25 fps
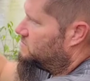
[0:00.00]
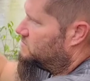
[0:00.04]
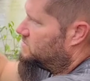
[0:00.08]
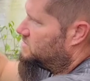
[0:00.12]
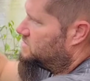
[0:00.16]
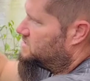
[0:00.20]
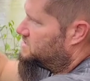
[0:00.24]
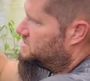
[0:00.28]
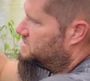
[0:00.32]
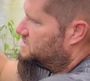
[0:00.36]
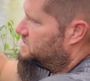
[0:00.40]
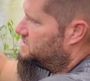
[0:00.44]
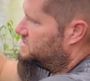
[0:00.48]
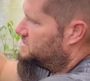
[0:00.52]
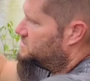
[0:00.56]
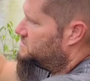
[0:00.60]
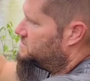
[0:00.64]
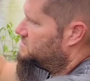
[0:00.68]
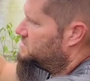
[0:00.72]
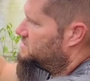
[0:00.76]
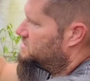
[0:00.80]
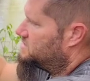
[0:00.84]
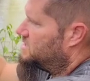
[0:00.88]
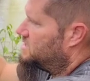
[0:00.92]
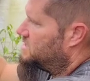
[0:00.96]
which this
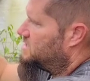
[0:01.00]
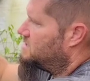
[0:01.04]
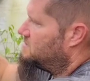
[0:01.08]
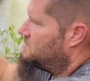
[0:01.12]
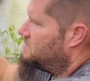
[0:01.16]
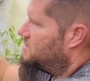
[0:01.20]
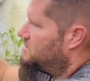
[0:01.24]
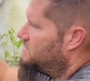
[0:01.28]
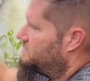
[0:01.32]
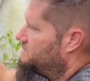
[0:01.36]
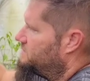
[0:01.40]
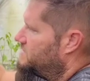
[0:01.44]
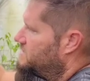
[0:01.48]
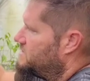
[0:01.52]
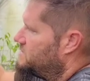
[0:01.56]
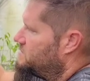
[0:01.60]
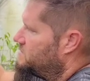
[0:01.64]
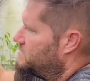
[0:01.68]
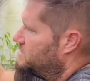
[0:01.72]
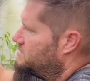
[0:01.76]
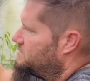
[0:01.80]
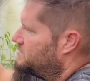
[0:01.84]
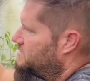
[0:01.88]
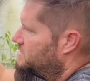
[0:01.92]
one's going to come off anyway